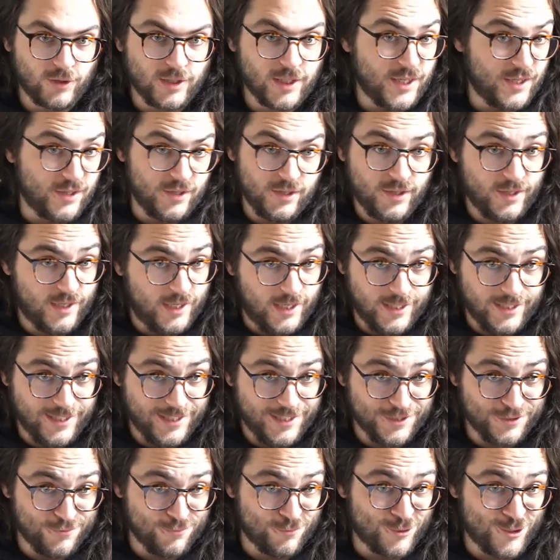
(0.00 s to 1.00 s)
down and
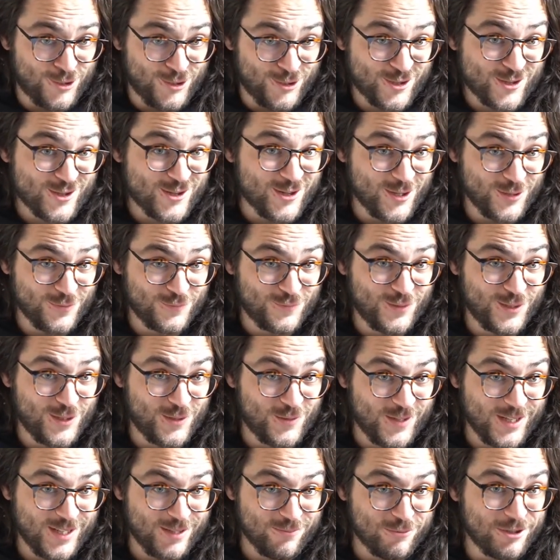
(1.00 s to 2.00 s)
ideas would just start
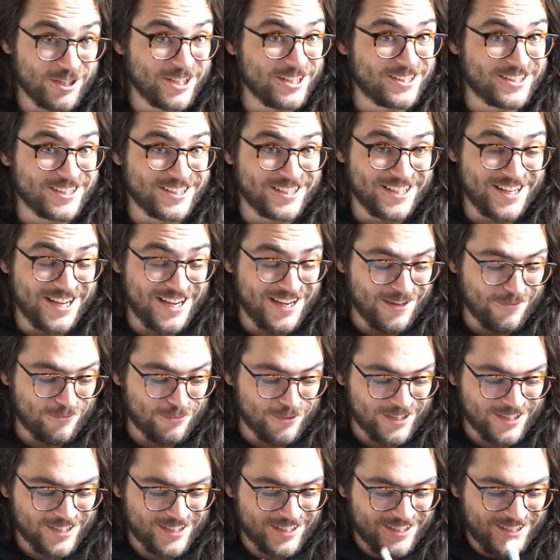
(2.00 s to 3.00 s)
flowing, but it didn't
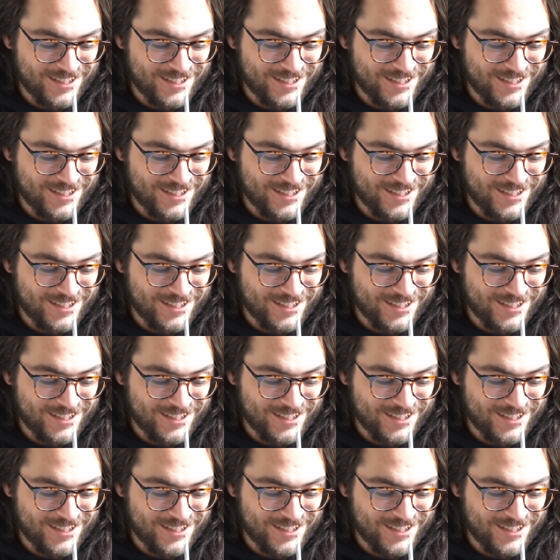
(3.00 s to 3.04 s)
happen.